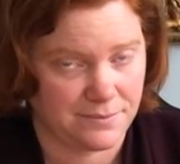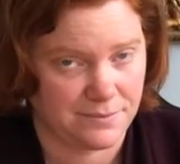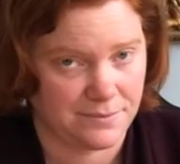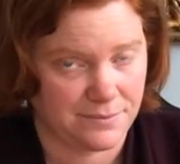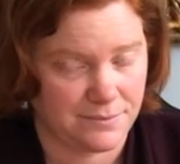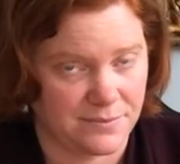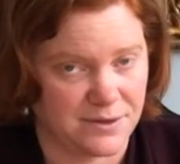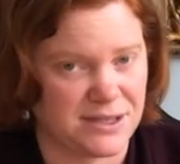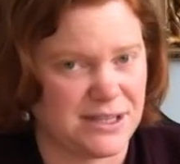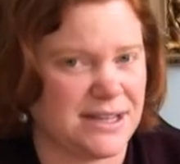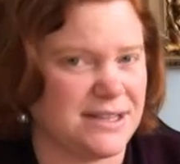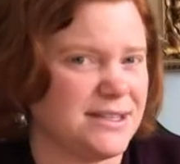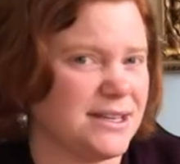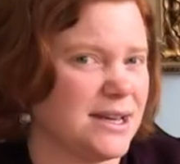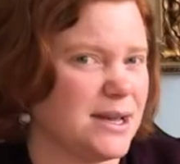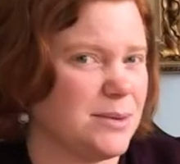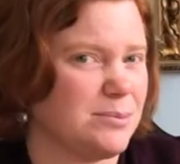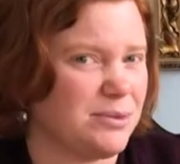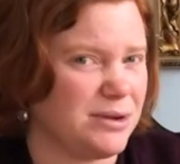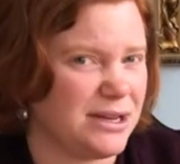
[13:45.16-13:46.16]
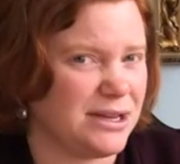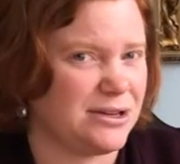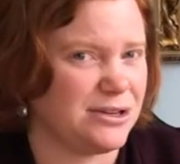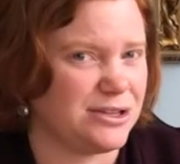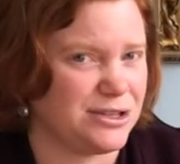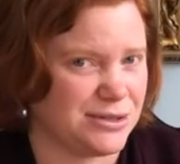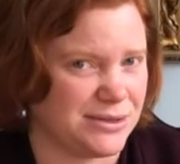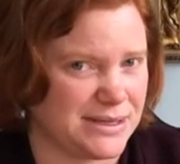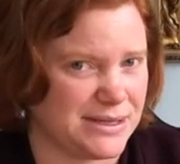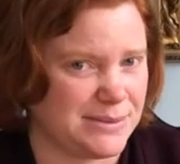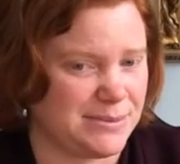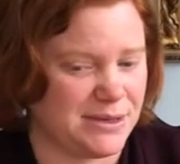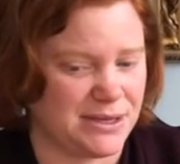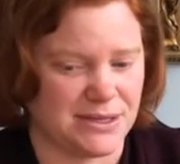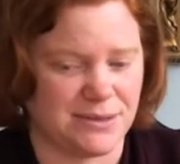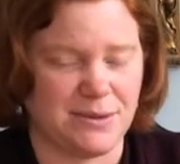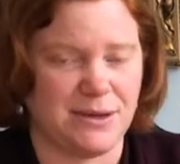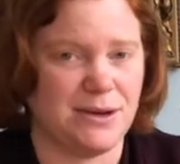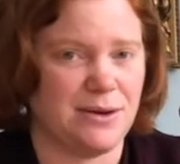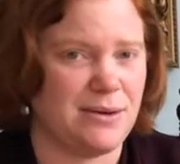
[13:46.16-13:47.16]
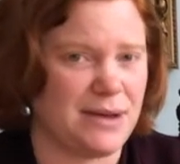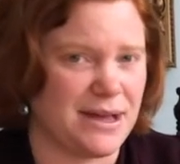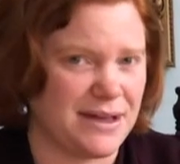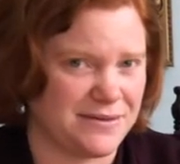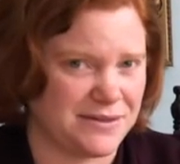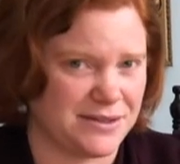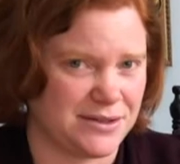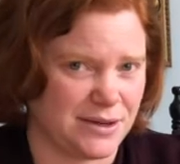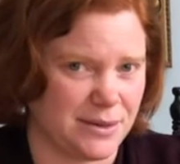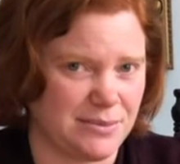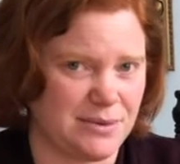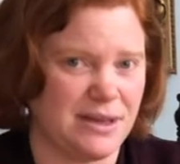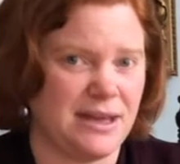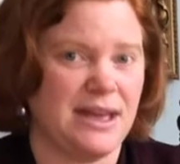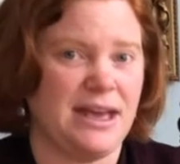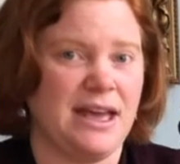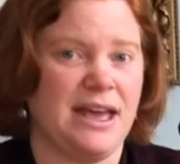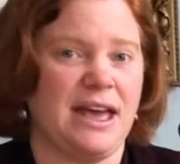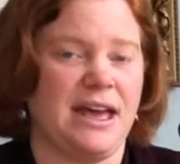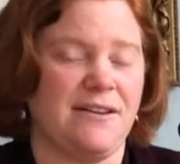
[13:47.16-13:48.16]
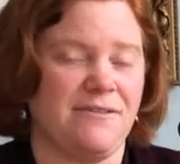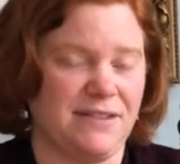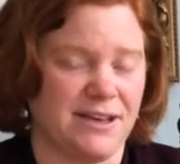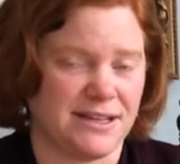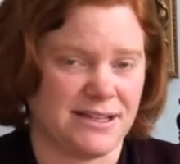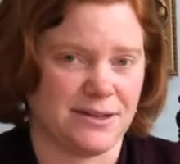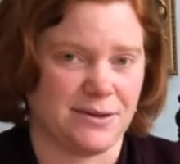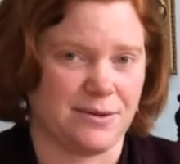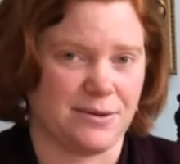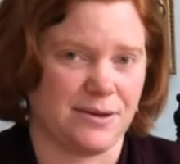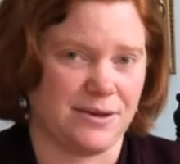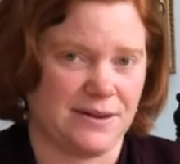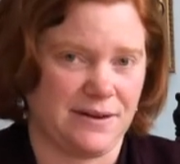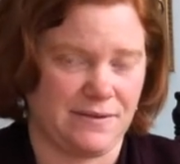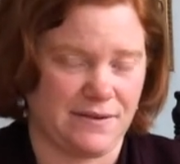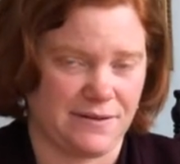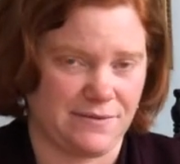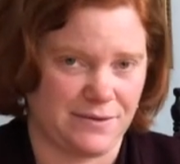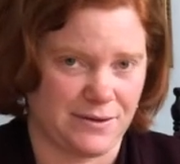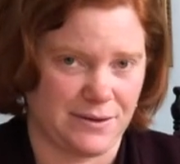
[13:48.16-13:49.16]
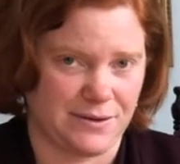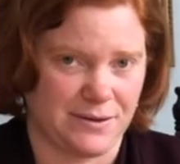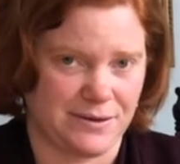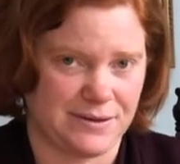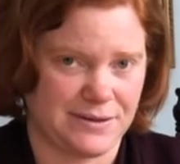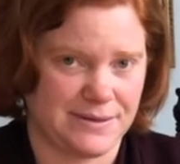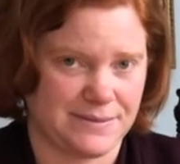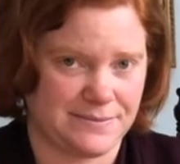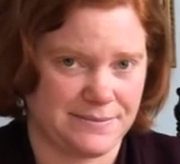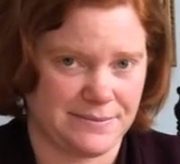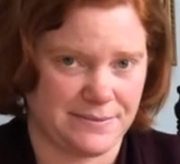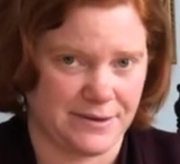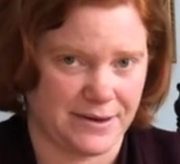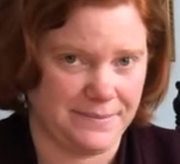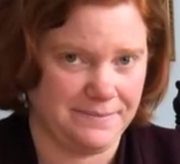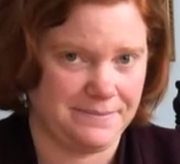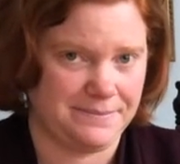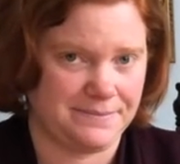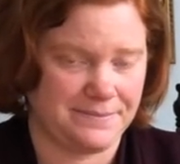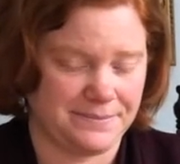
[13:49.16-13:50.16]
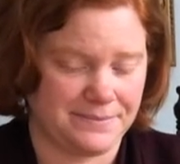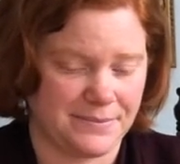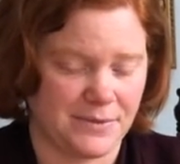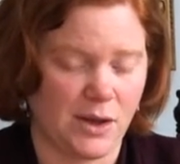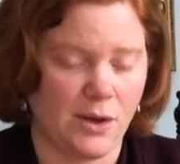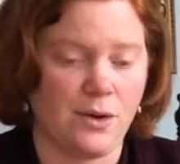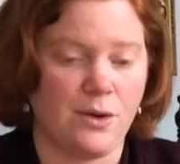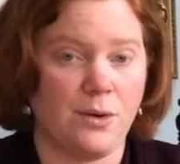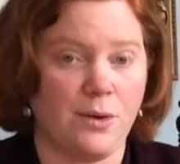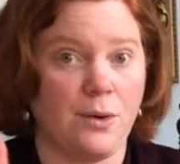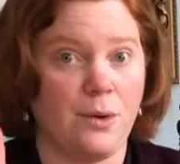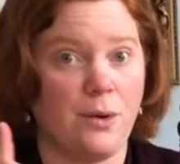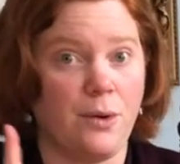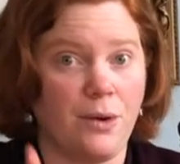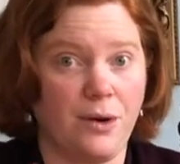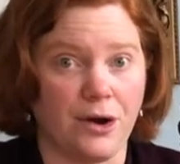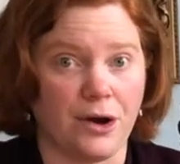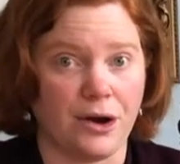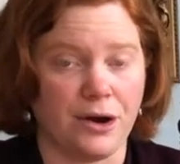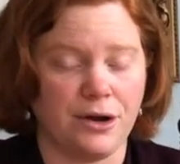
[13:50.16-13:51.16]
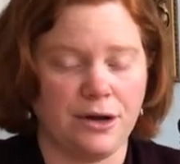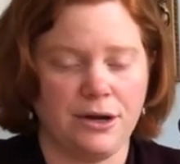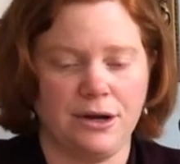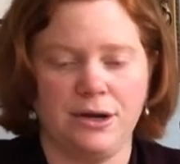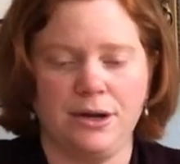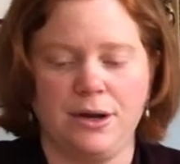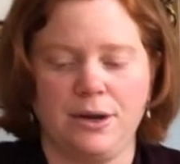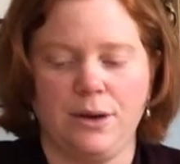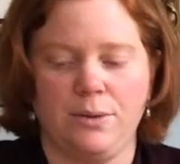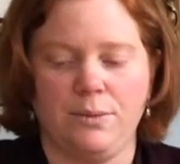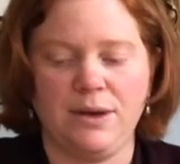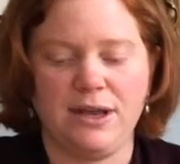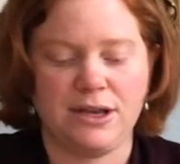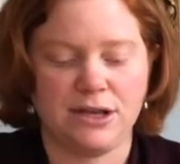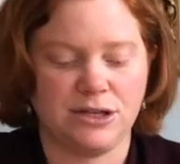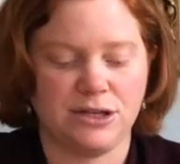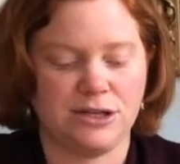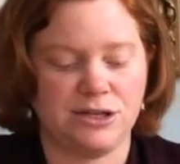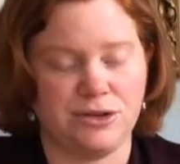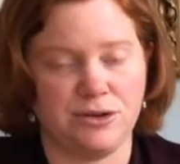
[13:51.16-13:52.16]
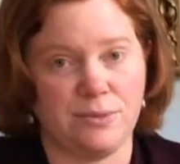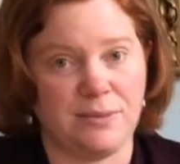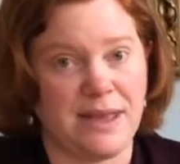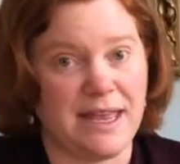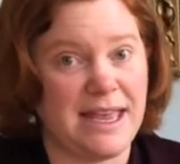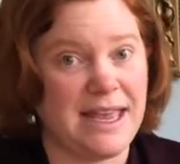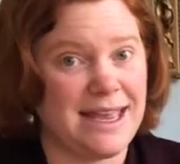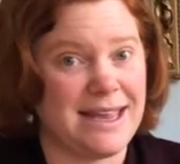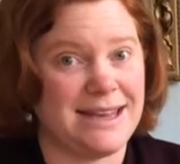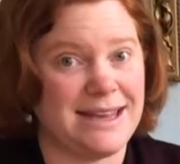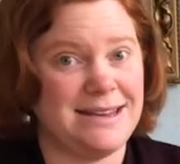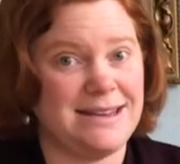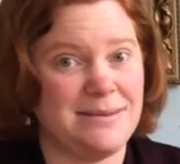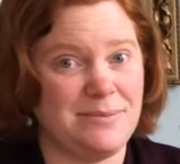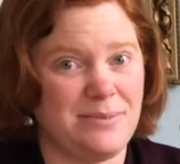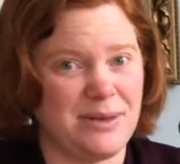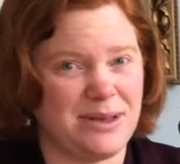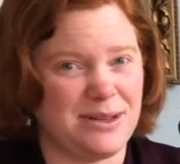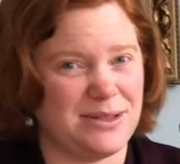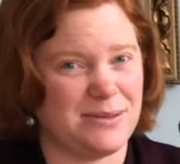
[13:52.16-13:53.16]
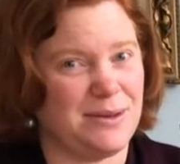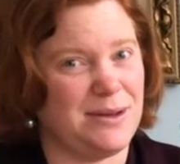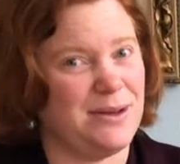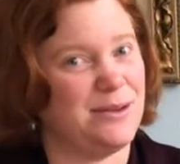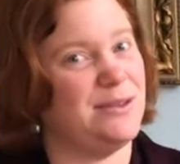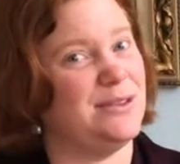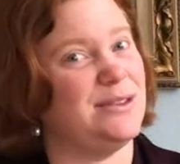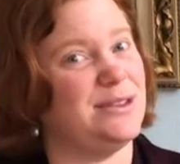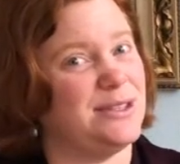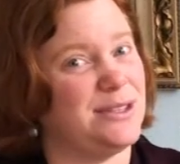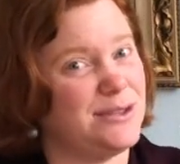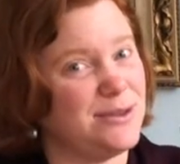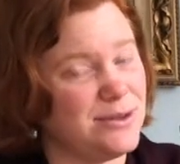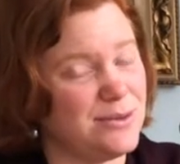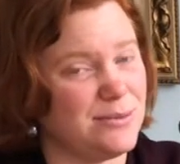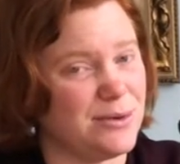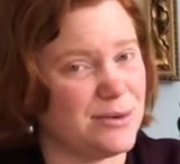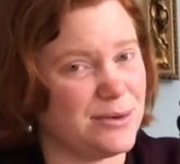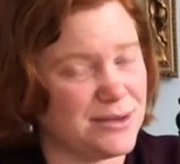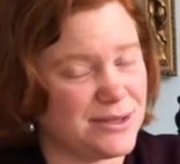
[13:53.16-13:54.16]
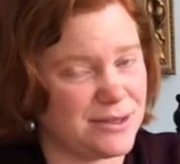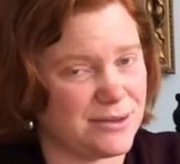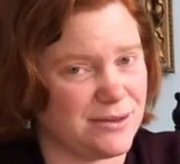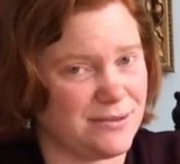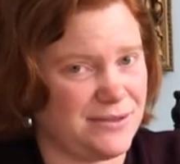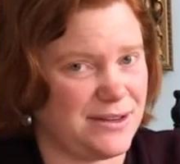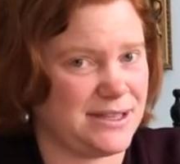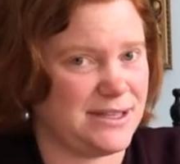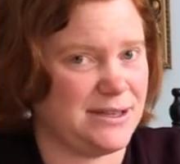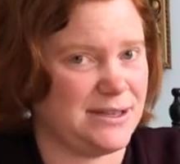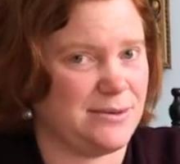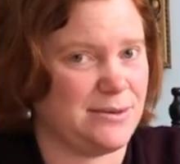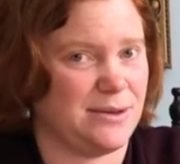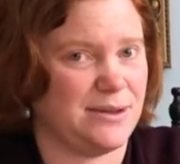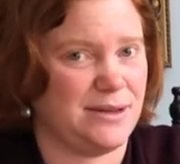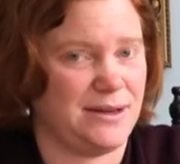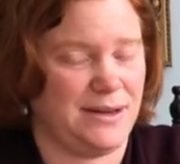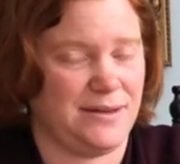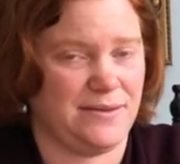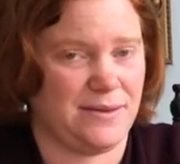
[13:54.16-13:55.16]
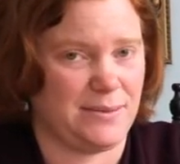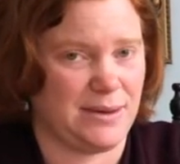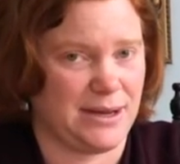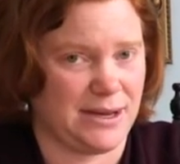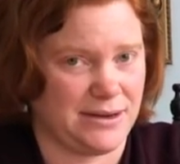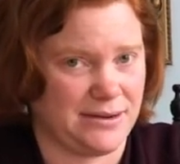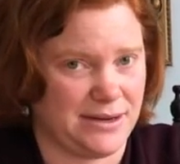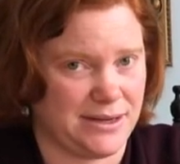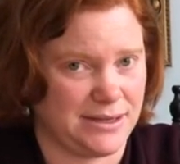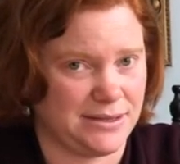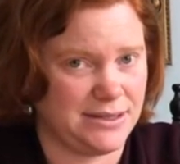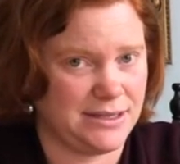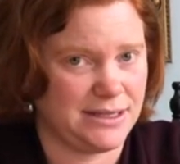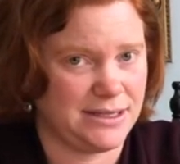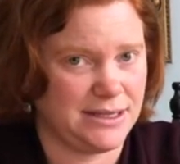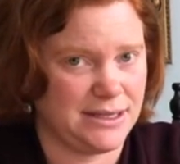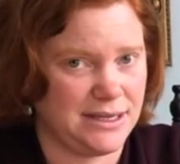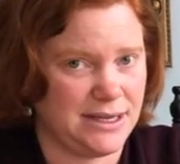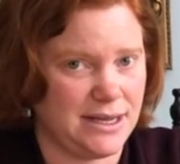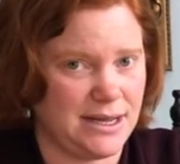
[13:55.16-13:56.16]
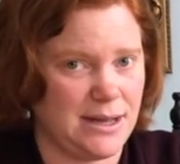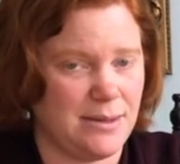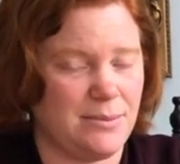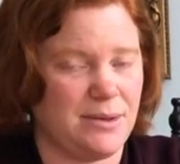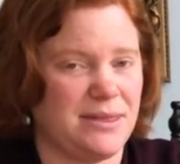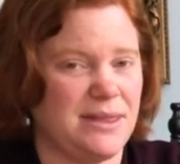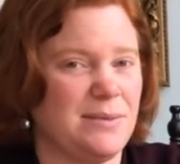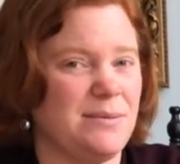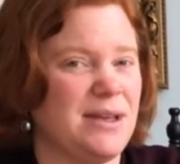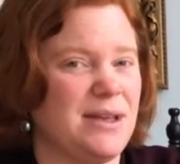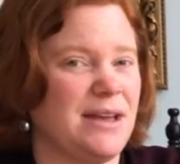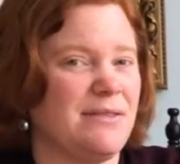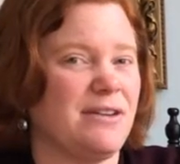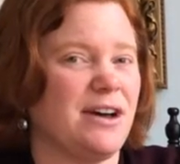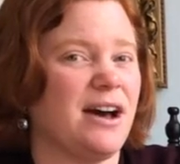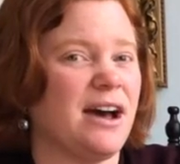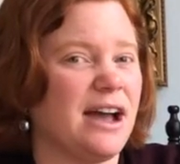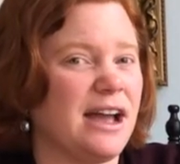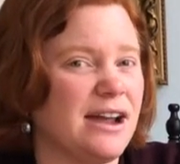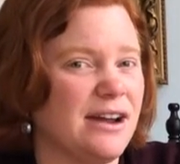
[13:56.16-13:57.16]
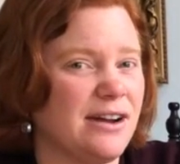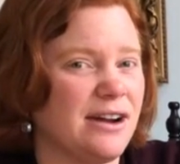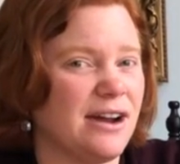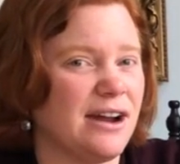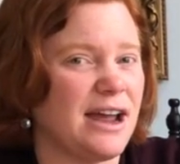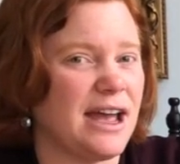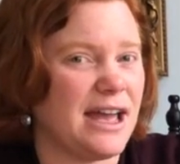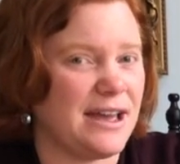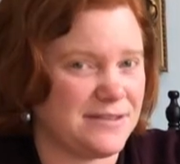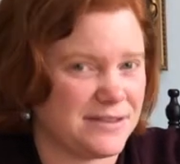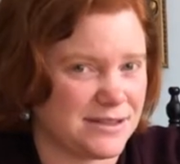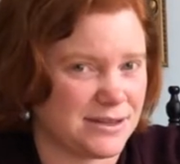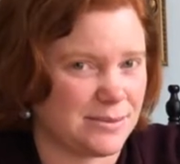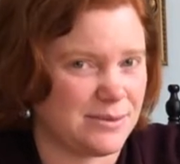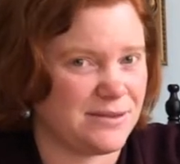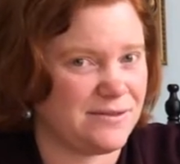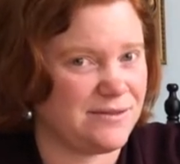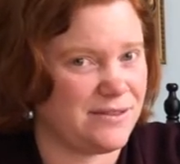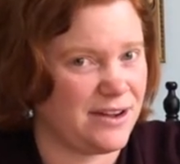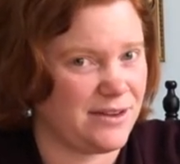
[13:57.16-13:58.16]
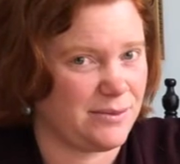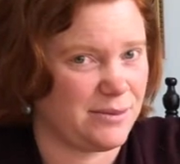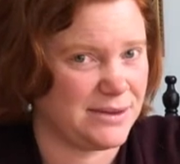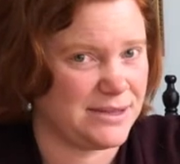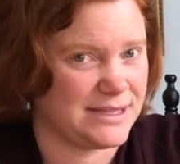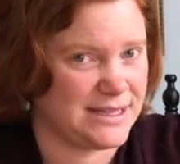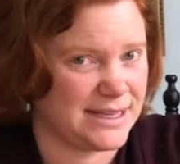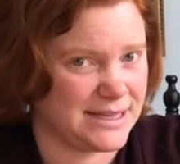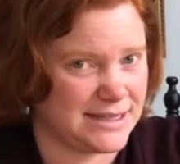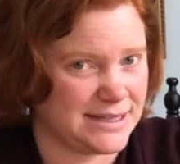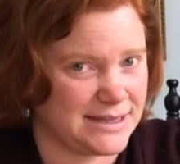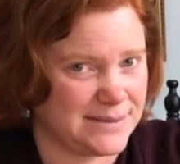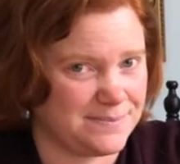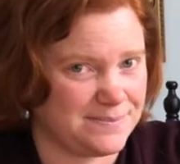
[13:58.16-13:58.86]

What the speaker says: which sounds like a pretty good choice because we know f-stop affects the quality of our photos, right? Or we could zoom in because we know that zoom also affects the quality of the background, but then we have a higher f-stop of 5.6.